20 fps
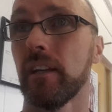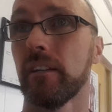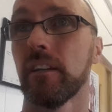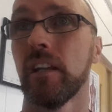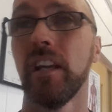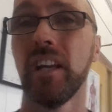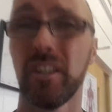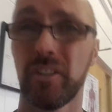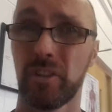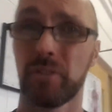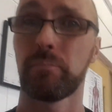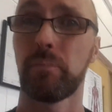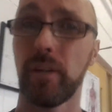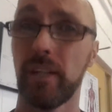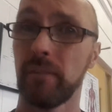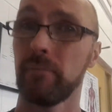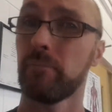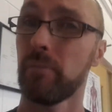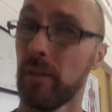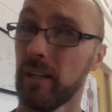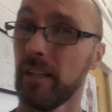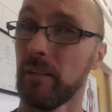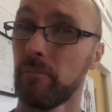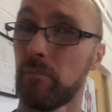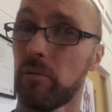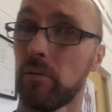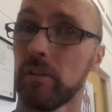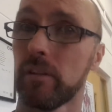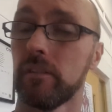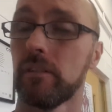that. So it's pretty
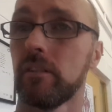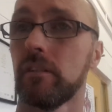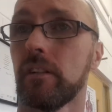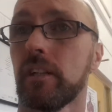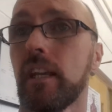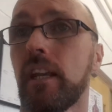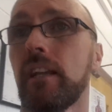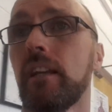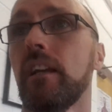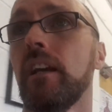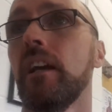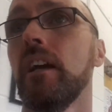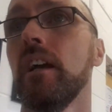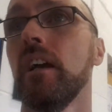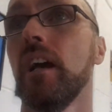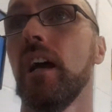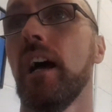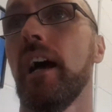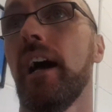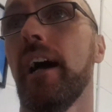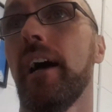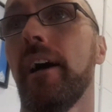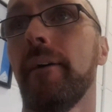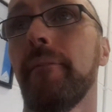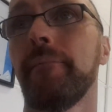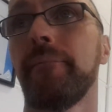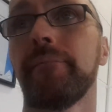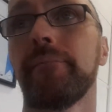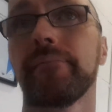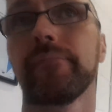important, okay?
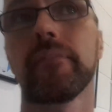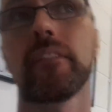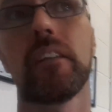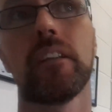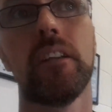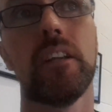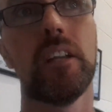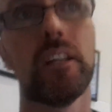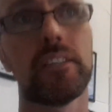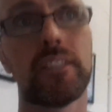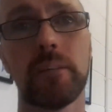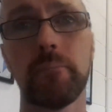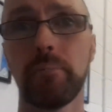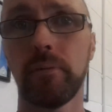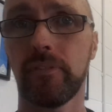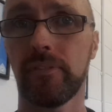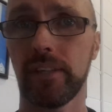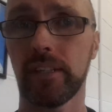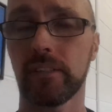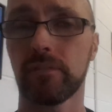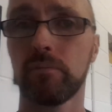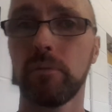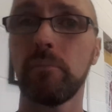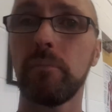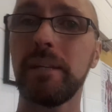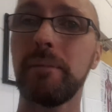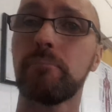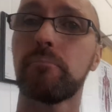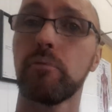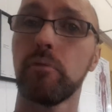Simple things. When
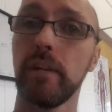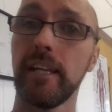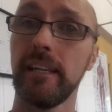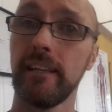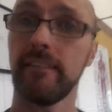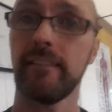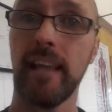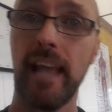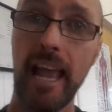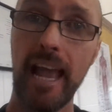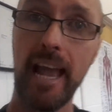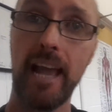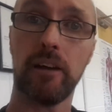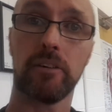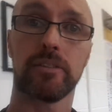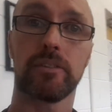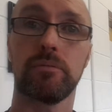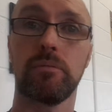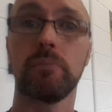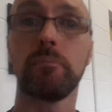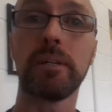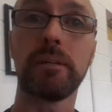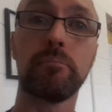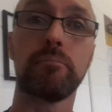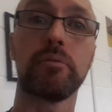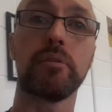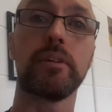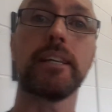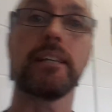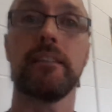we breathe out, when we
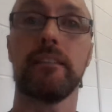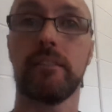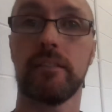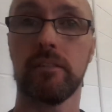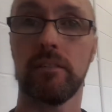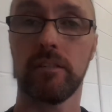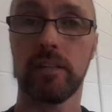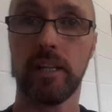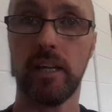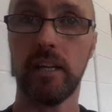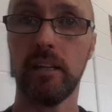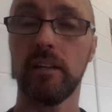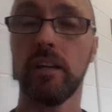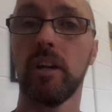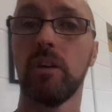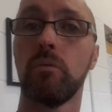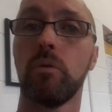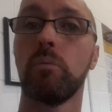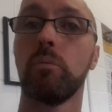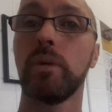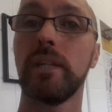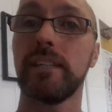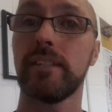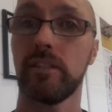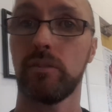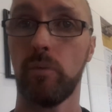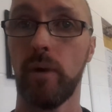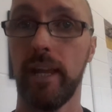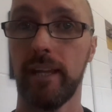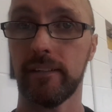breathe, okay? When we
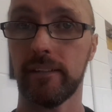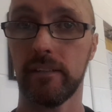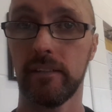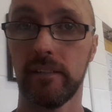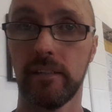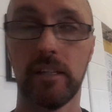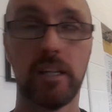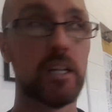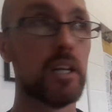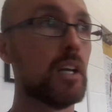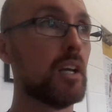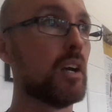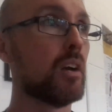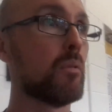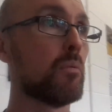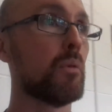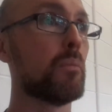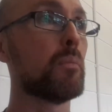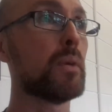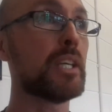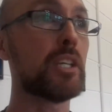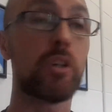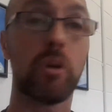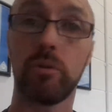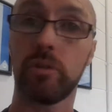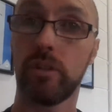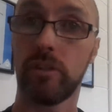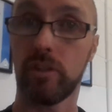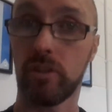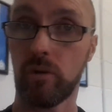sweat, when we
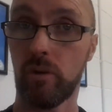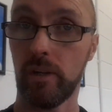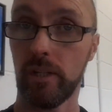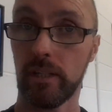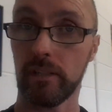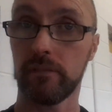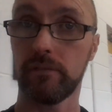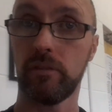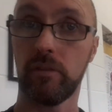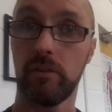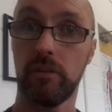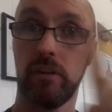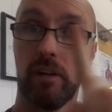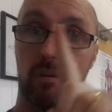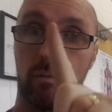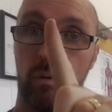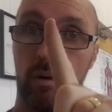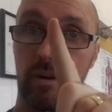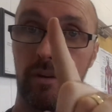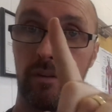go to the toilet for